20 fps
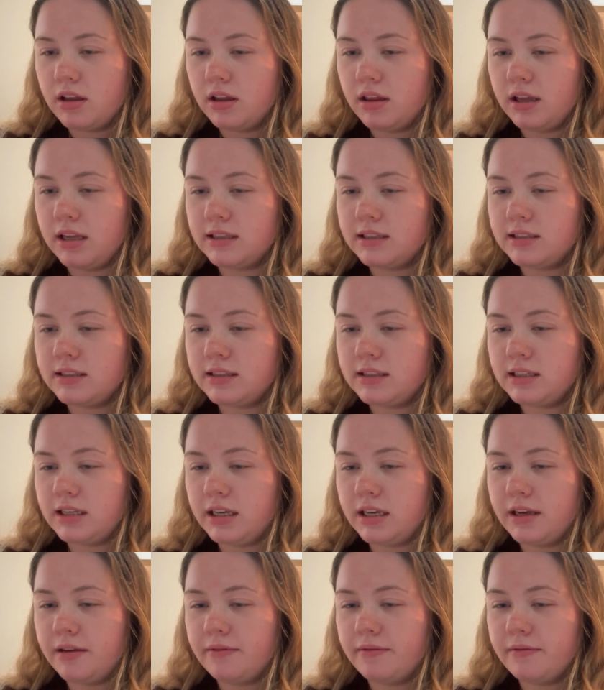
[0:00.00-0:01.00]
Let's
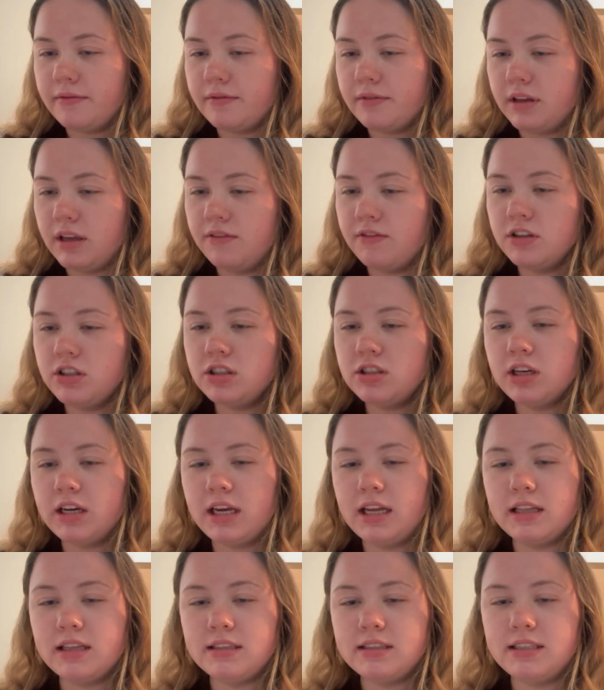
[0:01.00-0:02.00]
see. Even just
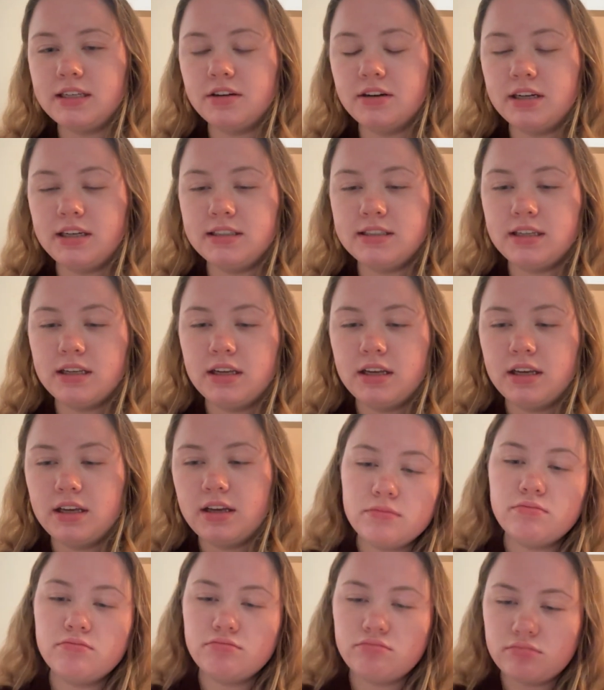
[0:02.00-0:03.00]
looking at the series,
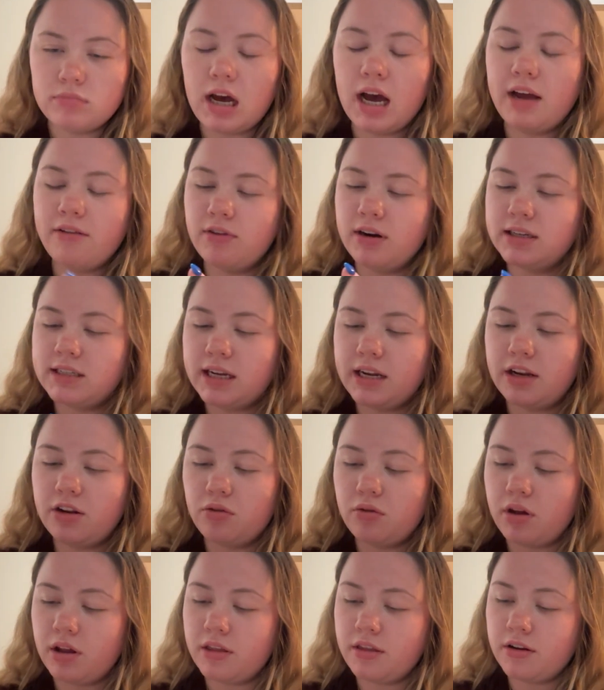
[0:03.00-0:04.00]
I've read 10
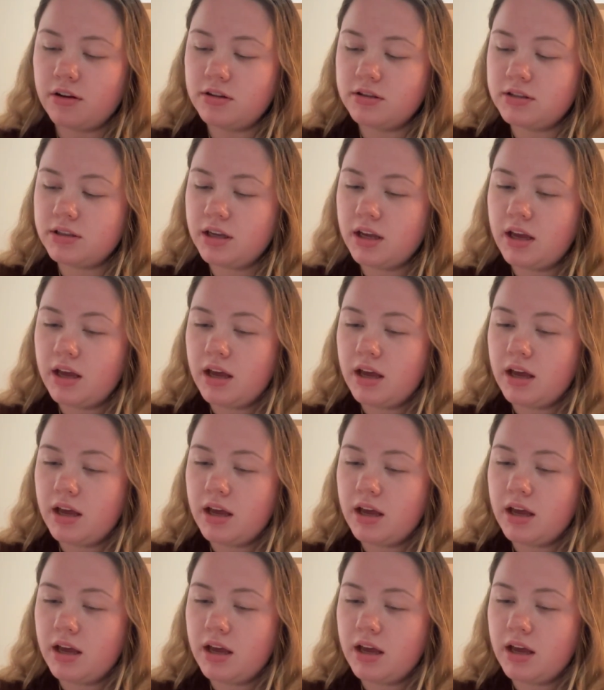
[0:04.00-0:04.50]
new authors.